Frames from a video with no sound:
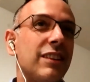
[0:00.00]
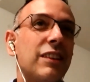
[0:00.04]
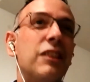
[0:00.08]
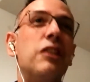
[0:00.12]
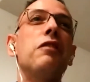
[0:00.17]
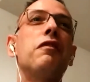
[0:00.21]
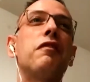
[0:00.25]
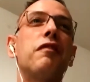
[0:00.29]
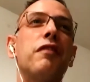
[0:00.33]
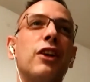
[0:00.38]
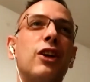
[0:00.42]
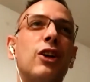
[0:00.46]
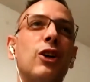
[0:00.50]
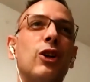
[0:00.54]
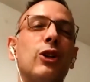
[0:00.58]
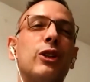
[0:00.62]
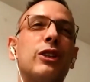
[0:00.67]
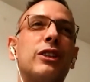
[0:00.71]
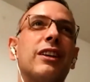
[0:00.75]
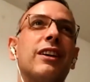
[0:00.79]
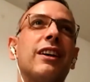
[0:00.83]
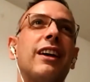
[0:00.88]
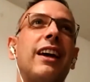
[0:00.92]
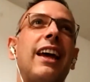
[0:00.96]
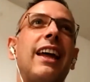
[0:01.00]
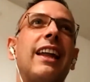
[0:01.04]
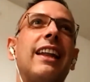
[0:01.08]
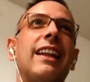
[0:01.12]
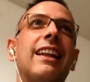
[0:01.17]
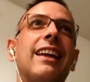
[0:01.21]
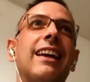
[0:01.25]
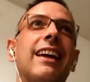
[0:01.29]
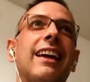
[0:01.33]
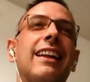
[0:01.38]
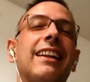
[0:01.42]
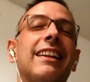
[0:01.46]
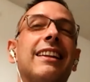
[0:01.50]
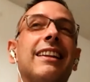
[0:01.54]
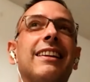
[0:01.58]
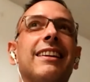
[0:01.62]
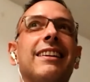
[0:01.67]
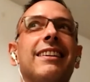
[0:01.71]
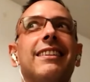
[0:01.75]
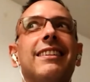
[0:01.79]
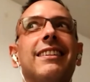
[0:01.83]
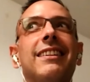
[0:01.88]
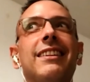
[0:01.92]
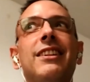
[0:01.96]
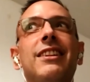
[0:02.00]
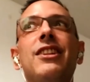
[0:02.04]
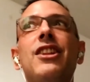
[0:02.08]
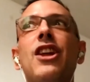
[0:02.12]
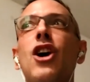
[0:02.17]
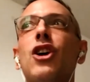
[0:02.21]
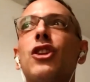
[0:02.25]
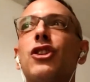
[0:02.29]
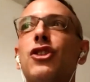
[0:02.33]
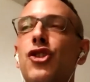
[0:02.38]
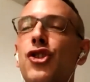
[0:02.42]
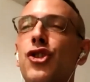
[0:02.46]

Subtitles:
difficult and not